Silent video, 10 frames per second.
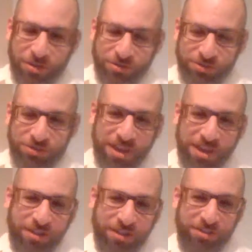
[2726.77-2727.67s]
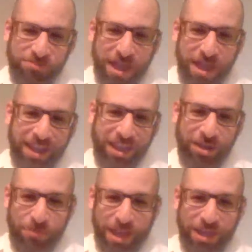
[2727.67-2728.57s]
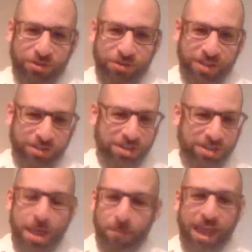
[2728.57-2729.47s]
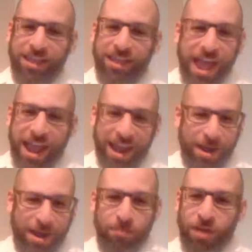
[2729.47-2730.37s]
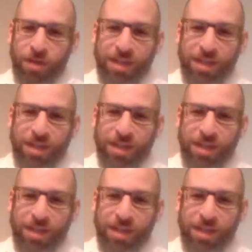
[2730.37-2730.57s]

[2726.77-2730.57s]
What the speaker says: goes, "Who's there?" He goes, "Mike." They go, "Mike who?" He goes, "My client, Brock